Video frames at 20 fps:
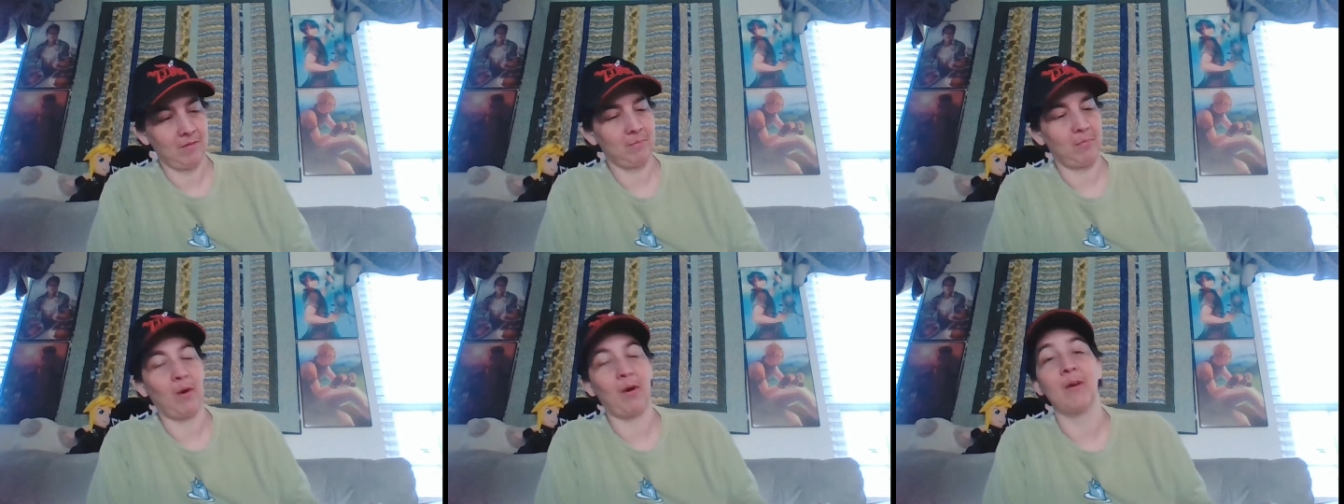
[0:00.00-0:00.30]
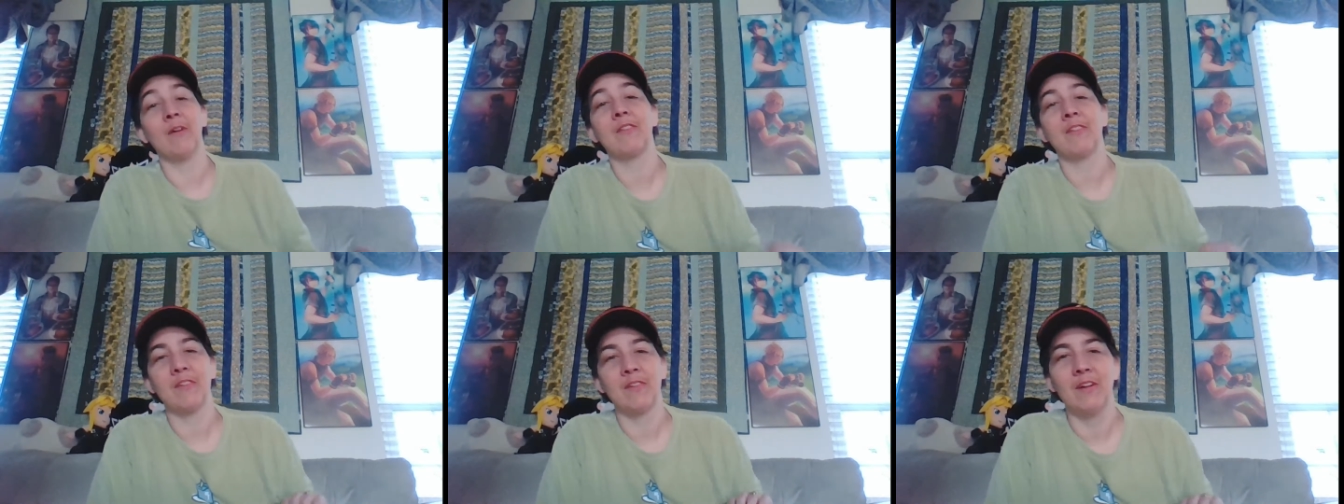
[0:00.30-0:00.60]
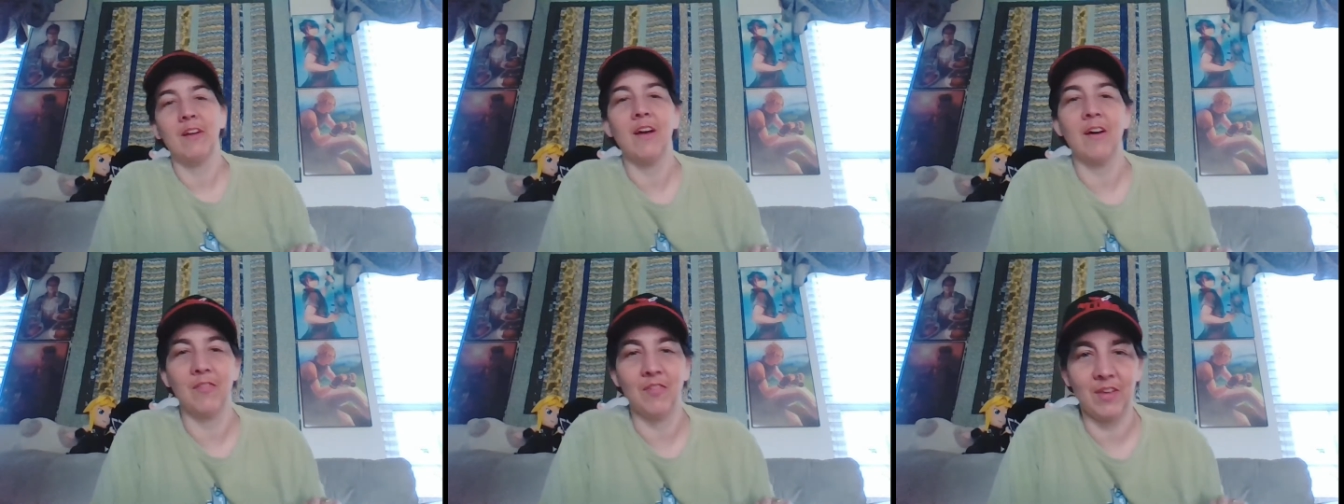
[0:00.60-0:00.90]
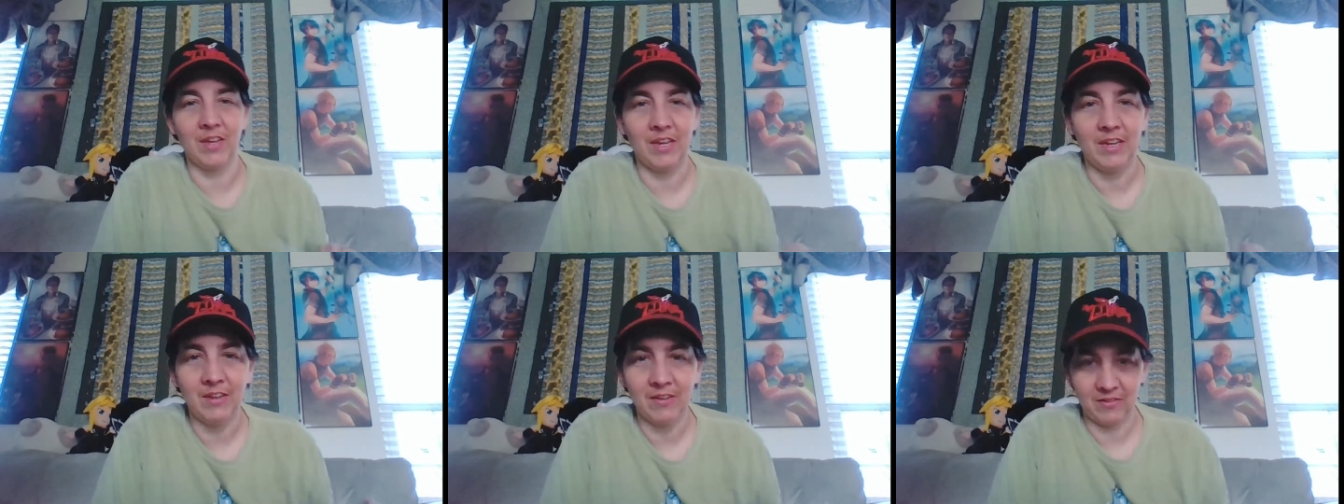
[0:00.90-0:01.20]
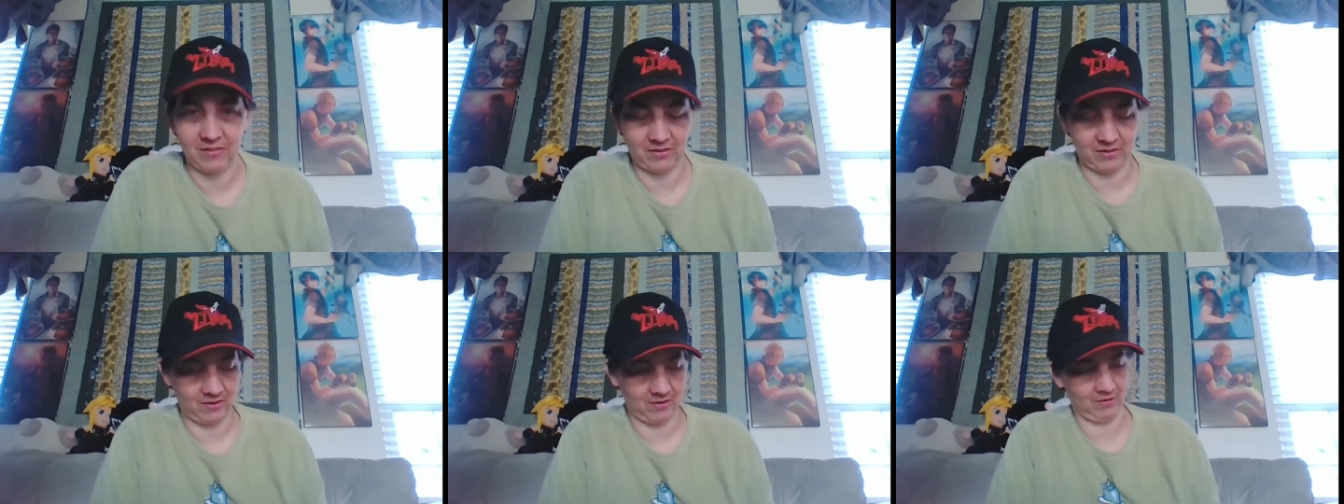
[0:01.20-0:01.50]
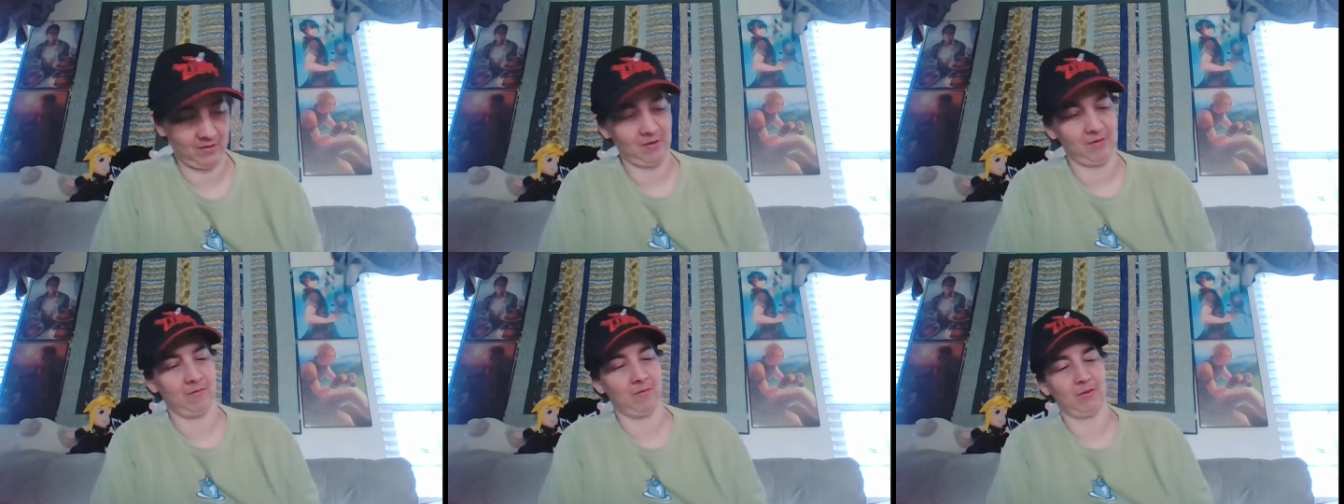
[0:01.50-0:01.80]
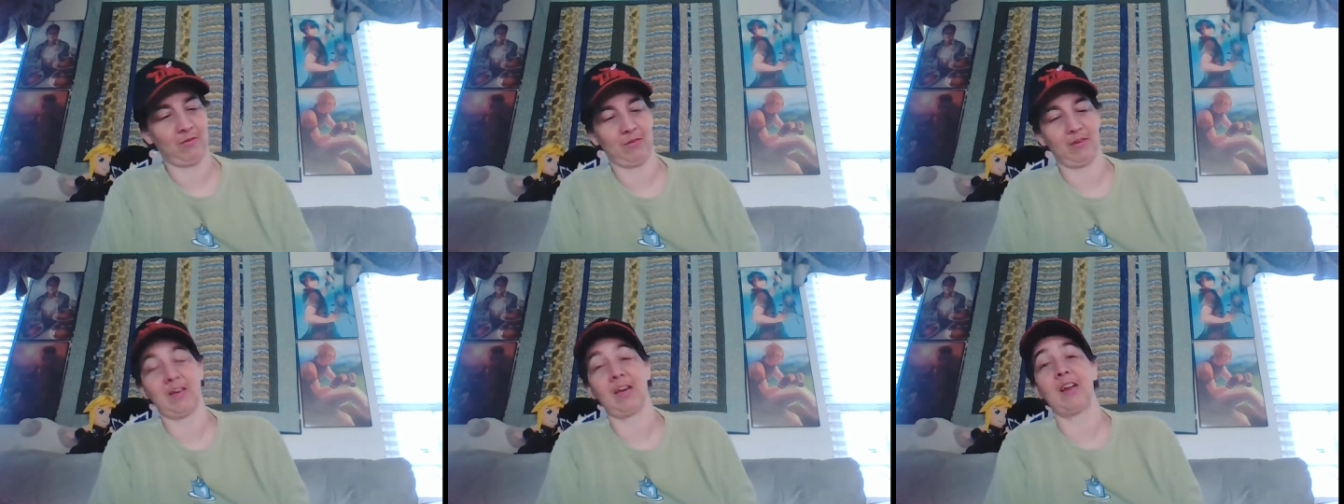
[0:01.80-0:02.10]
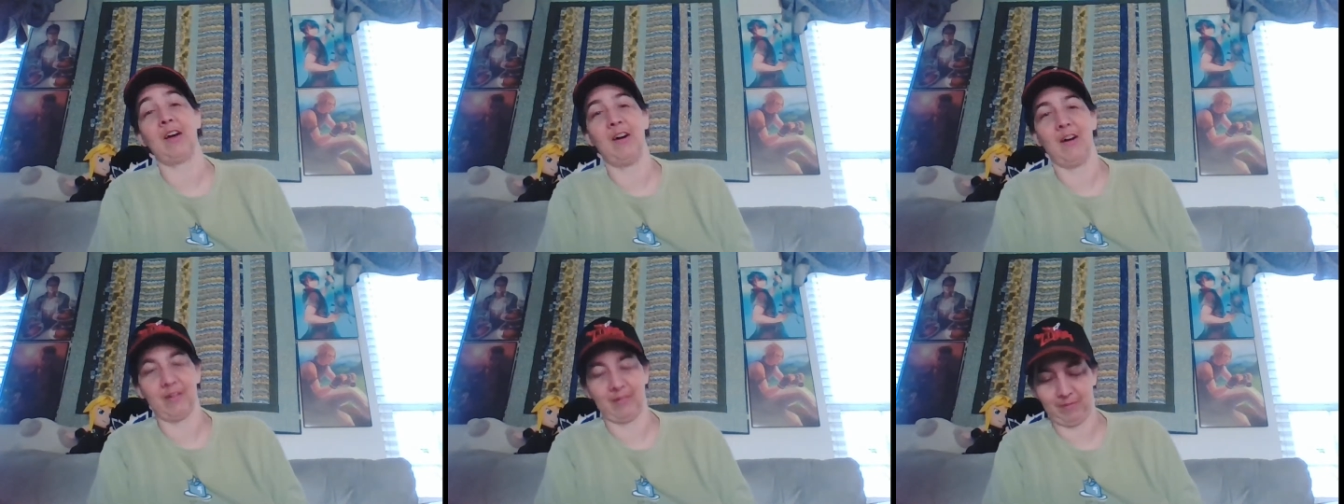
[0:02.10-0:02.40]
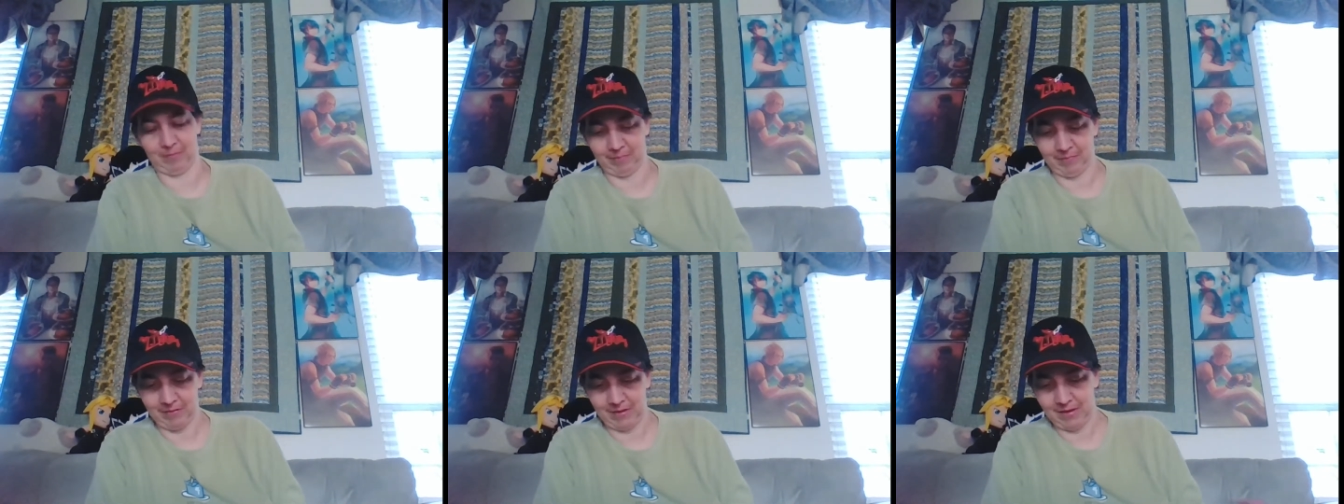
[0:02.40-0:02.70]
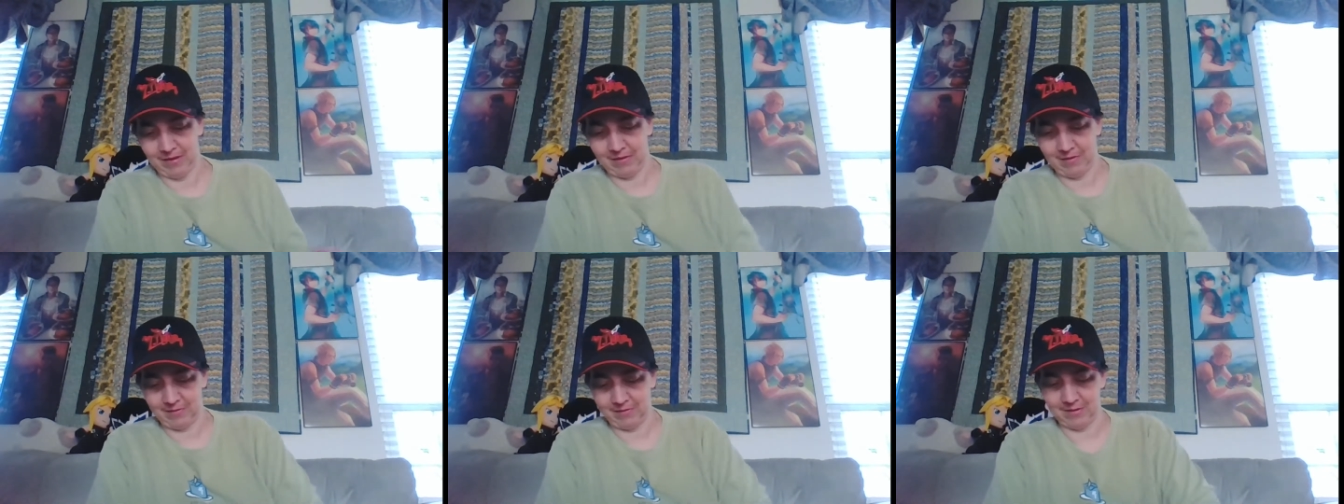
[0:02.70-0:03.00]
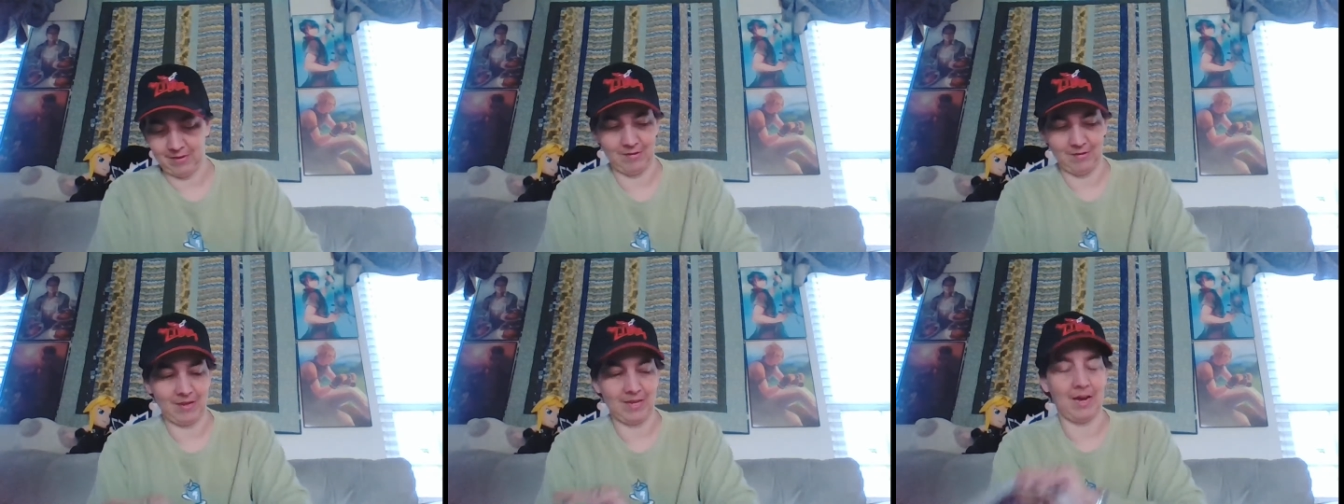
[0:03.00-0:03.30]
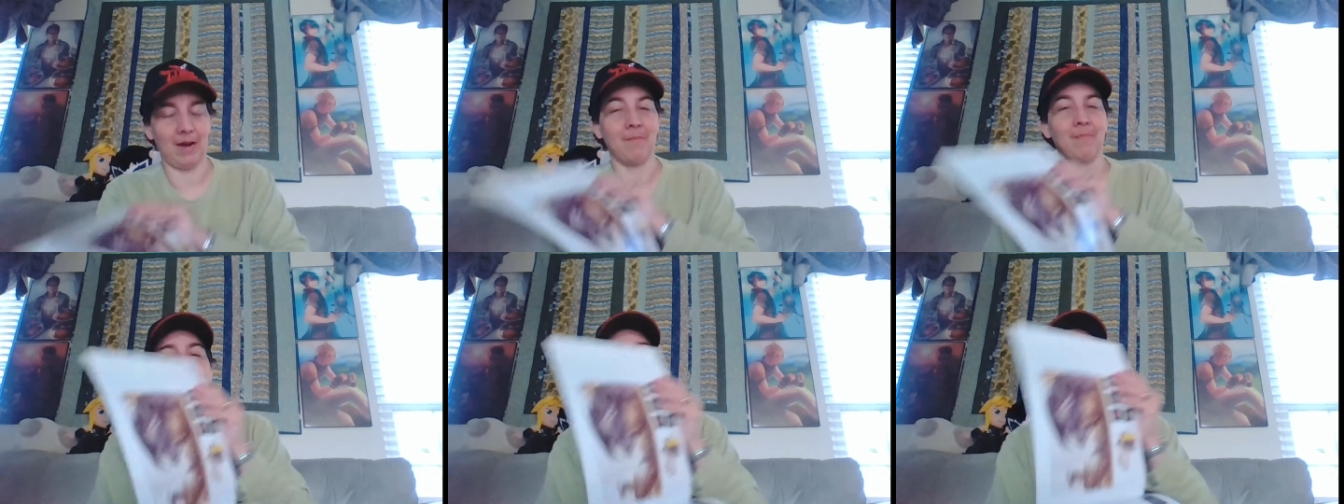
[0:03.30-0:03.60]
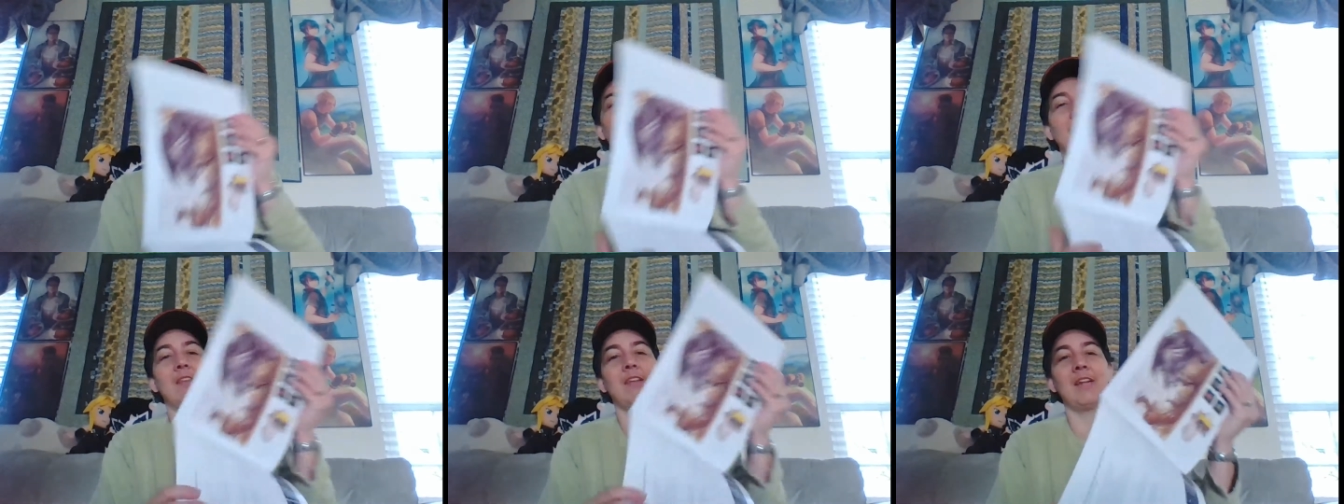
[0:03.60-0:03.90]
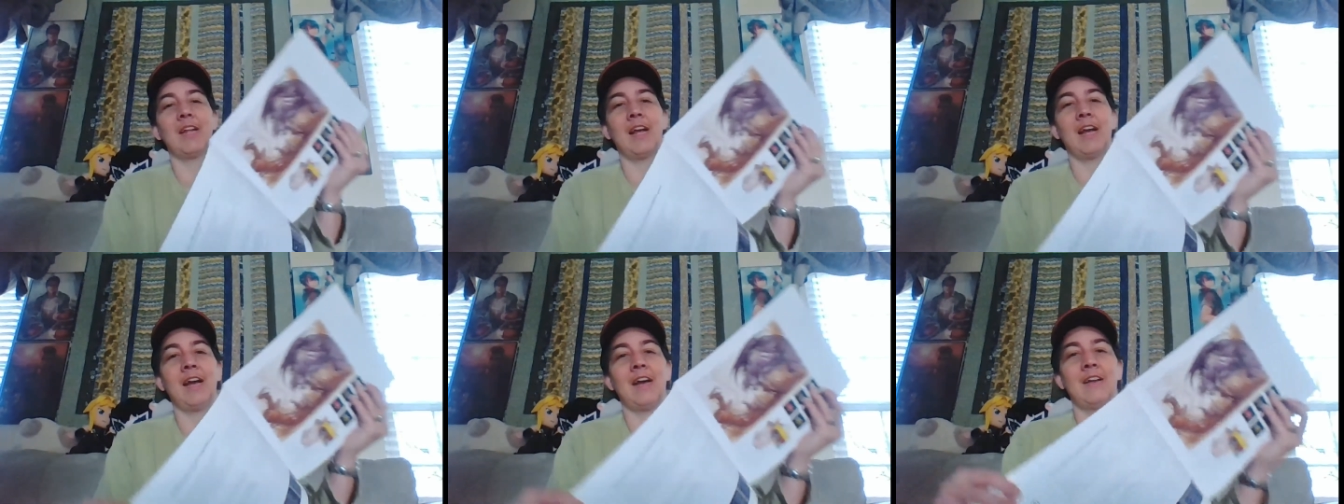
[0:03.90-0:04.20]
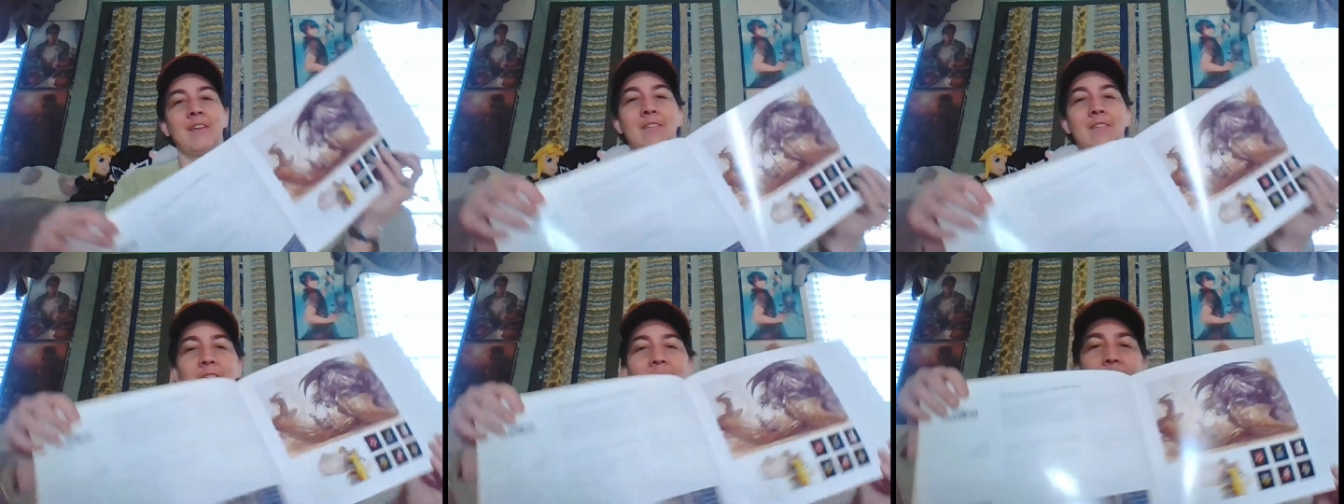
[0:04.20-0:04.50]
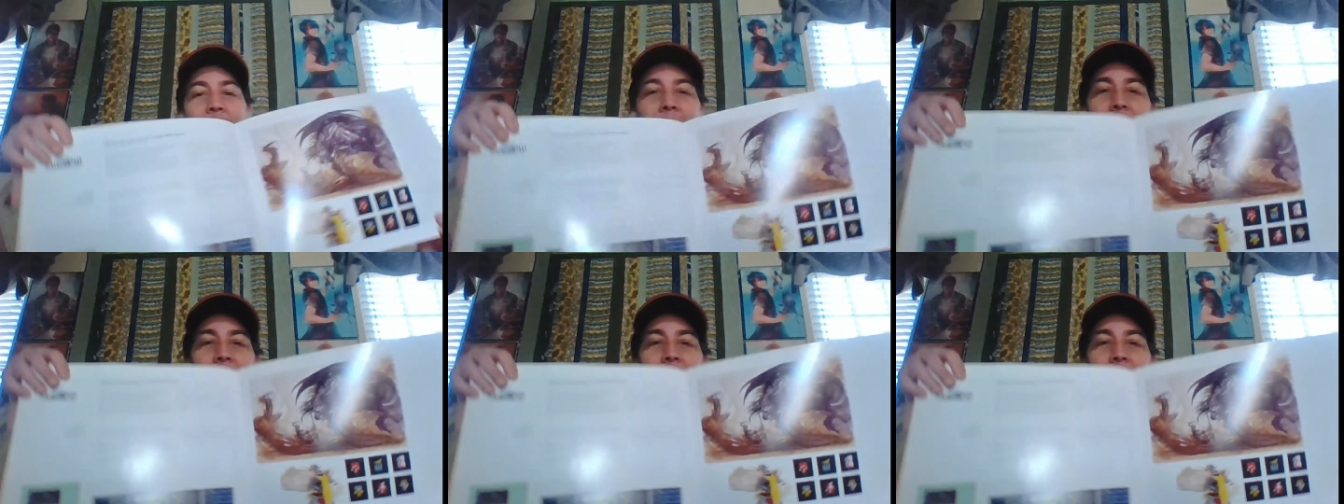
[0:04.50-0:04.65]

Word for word: part of the song, which was kind of awesome. So yeah, and then it has